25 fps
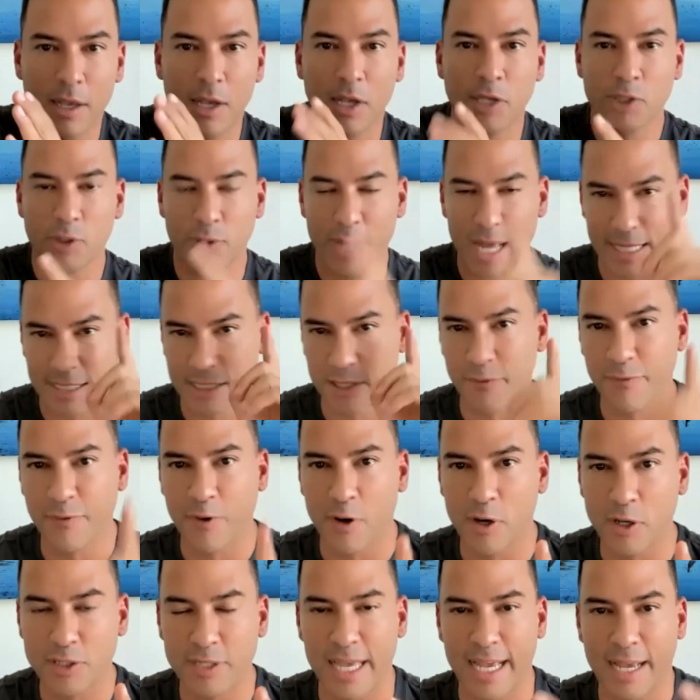So that's the
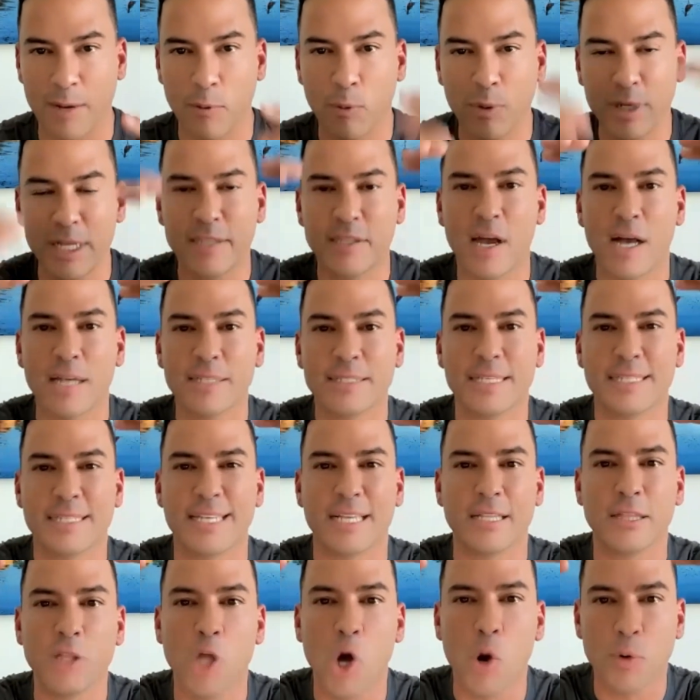first thing. What it does is it
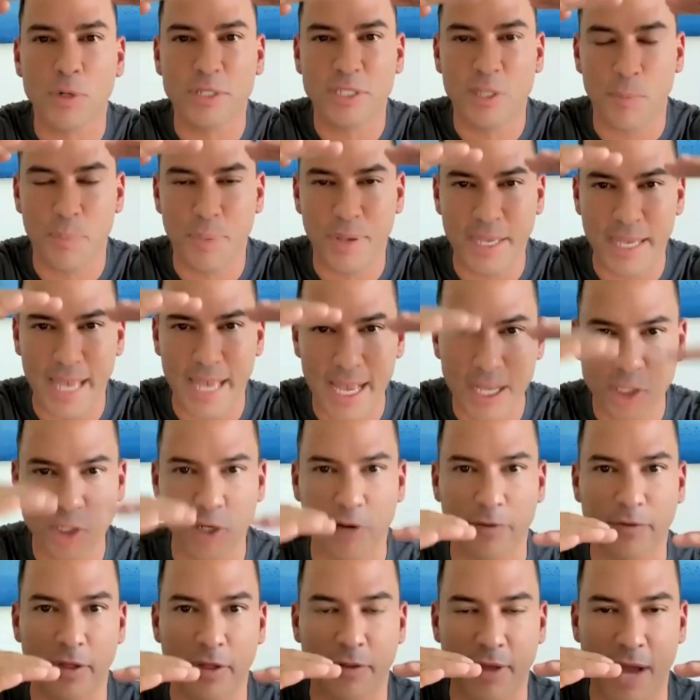lowers the pH
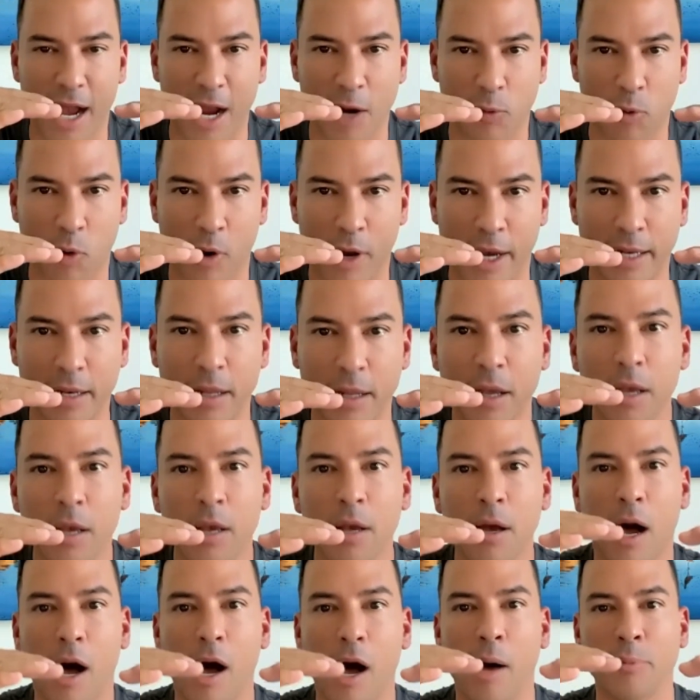of the thyroid.
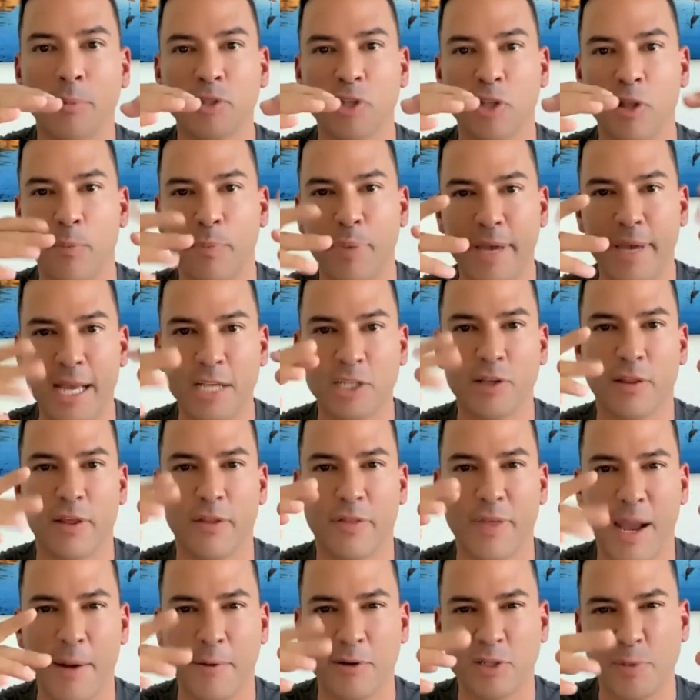So the pH of the
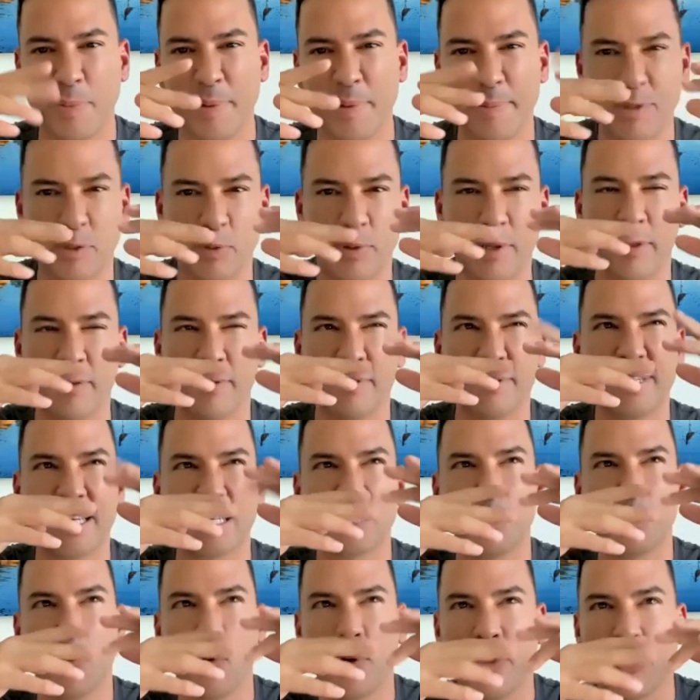thyroid should be between
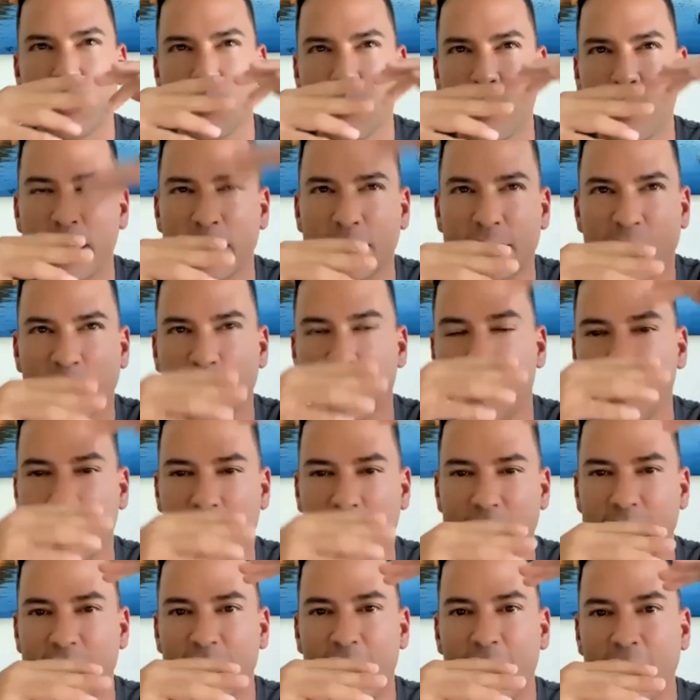6.3 and
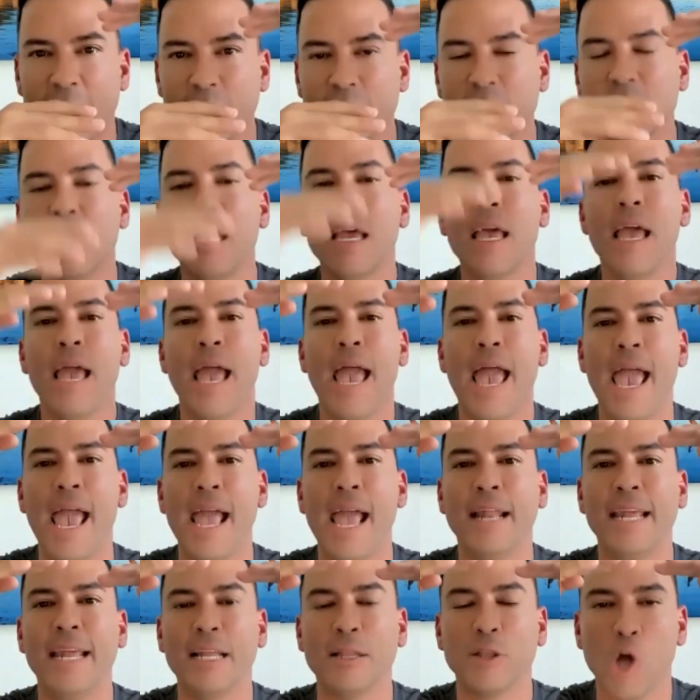6.6,
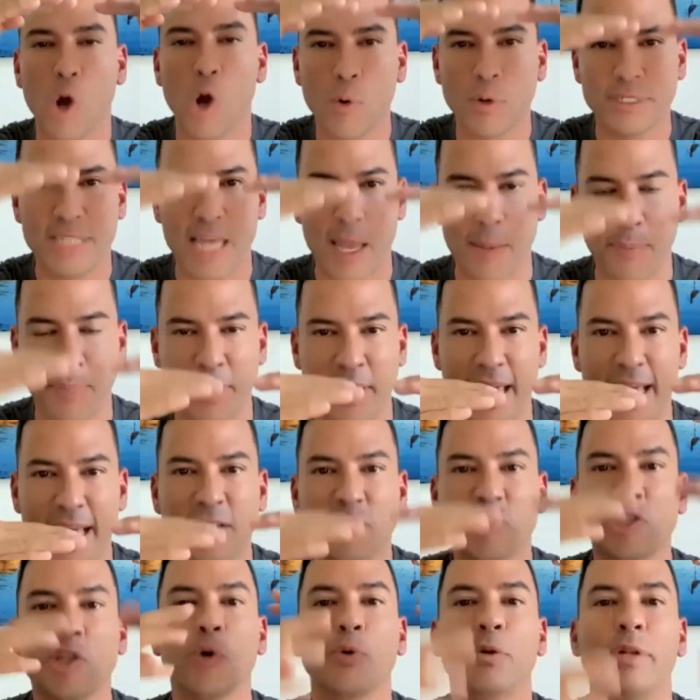and it lowers that
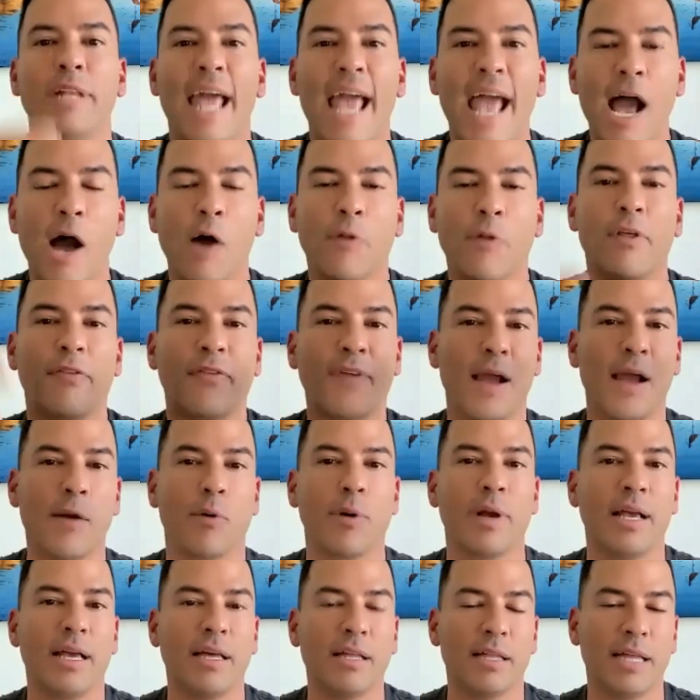pH. So now the
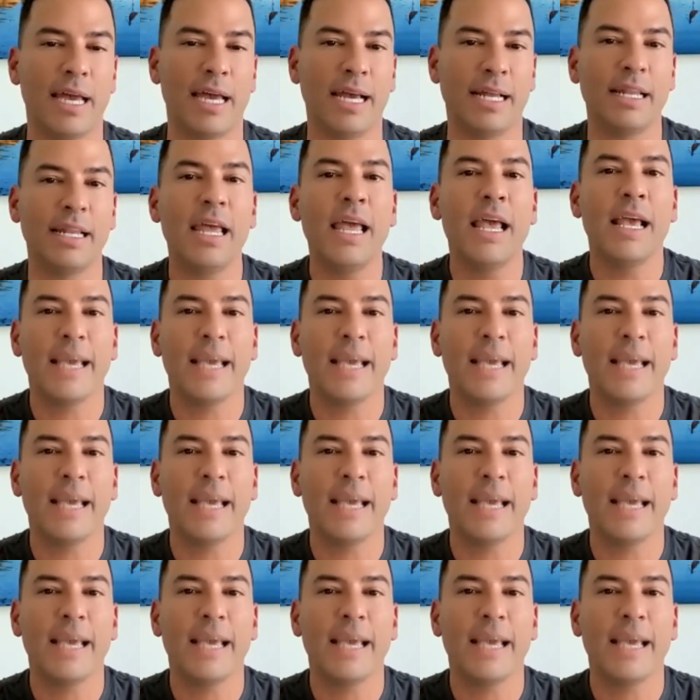thyroid gland